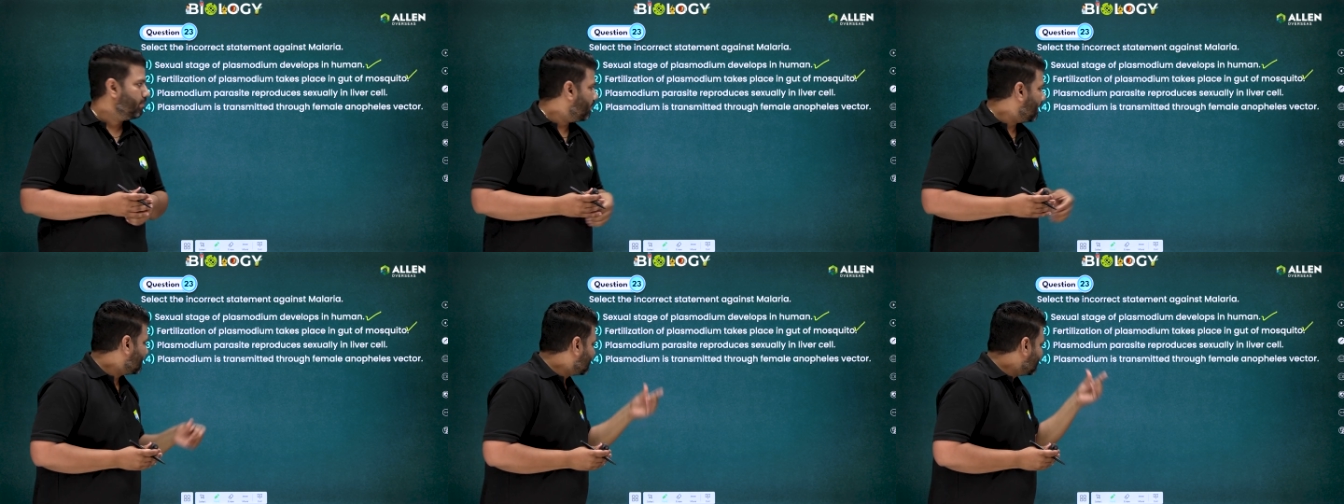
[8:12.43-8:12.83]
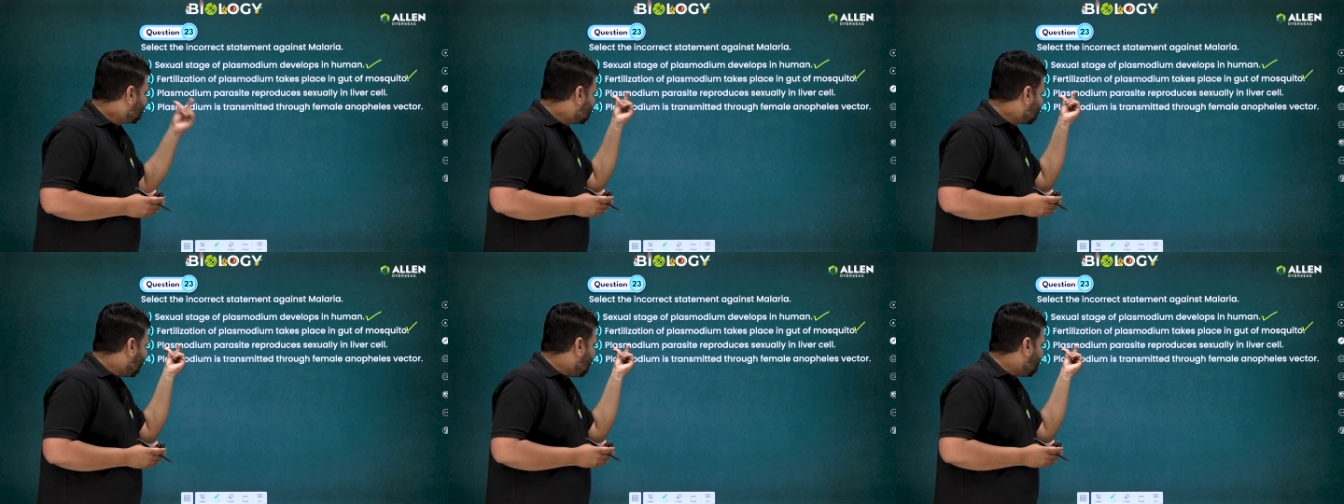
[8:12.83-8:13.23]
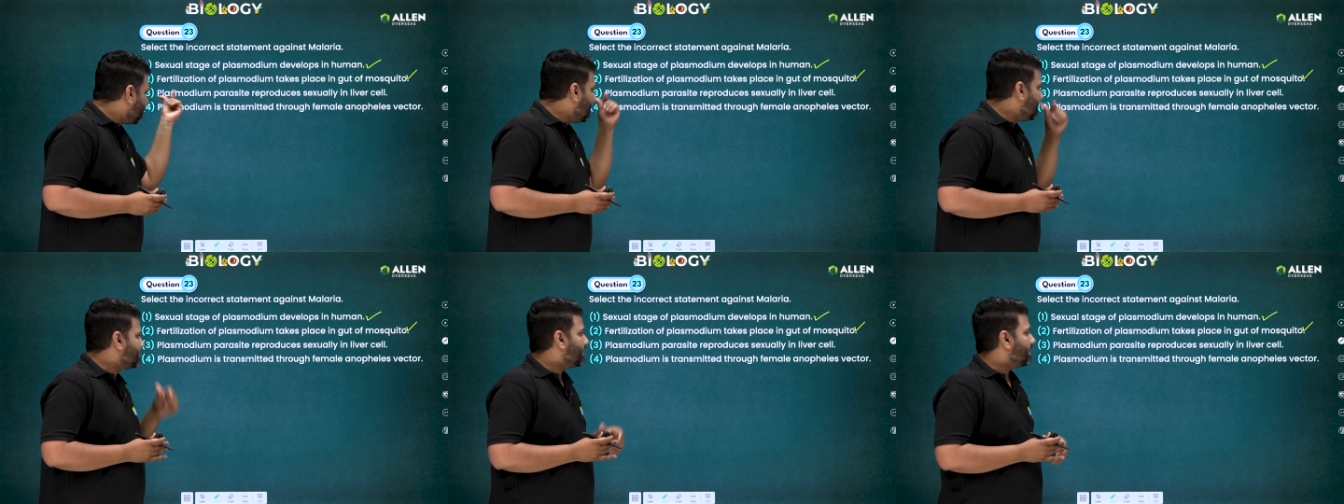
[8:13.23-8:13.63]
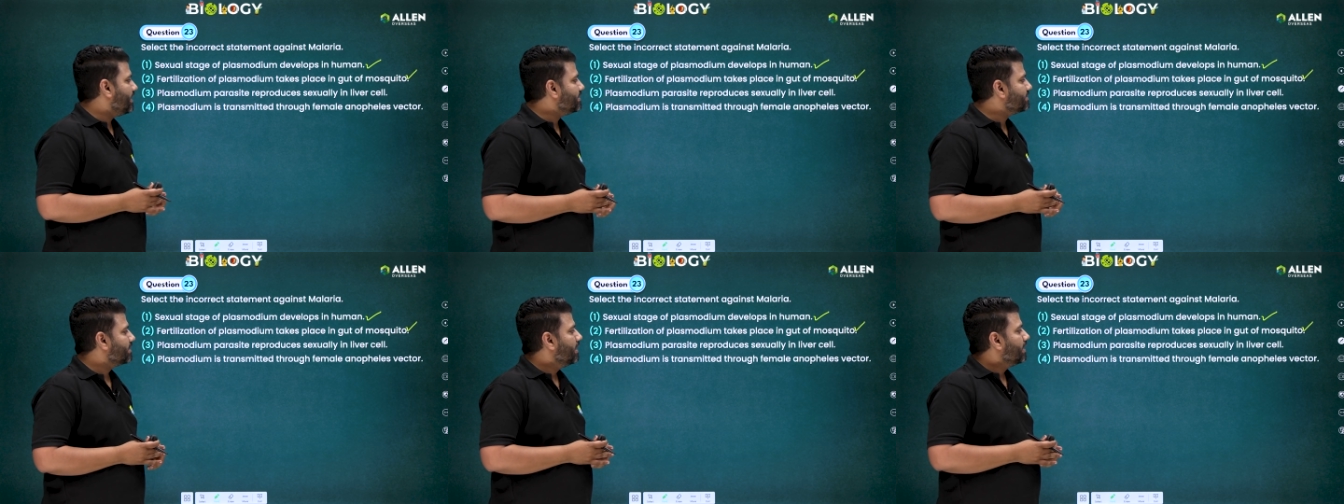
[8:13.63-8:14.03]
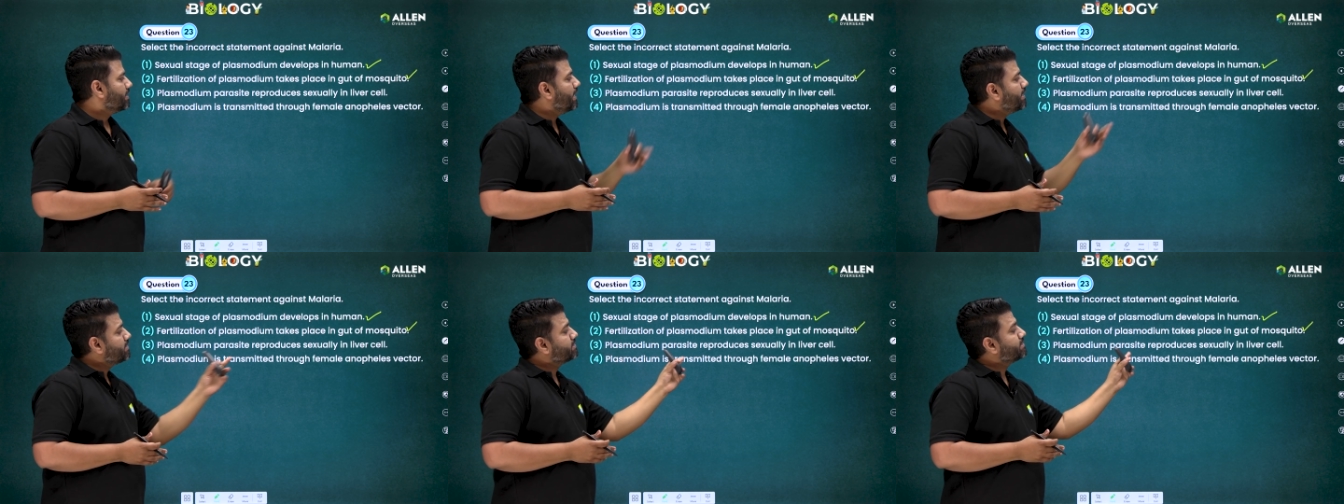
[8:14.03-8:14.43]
But this statement says that